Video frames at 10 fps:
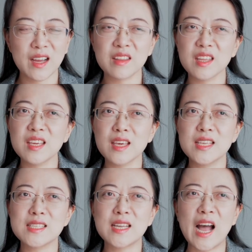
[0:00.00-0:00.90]
I think
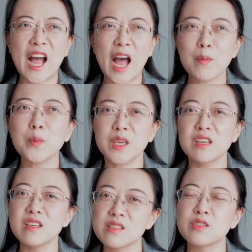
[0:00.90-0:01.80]
it's the
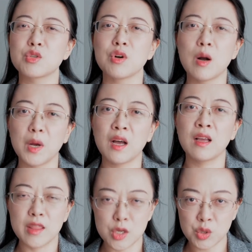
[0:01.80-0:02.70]
happiest drama,
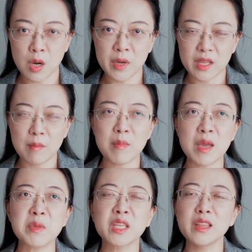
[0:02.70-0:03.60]
the drama that
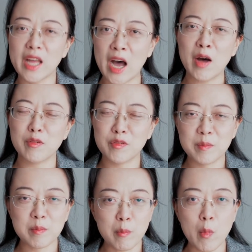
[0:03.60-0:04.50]
made me laugh
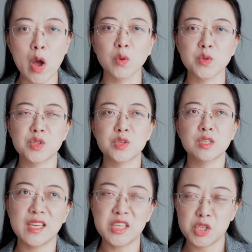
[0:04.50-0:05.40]

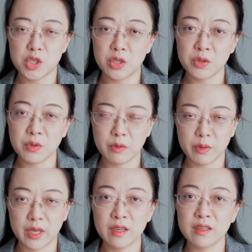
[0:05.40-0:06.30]
most in
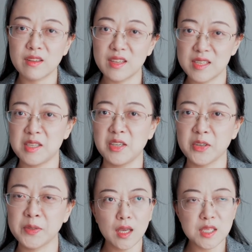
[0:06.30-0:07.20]
January this
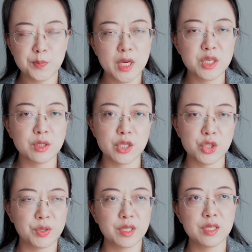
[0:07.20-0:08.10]
year, especially
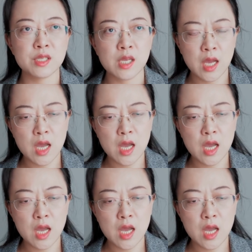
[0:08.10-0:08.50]
during this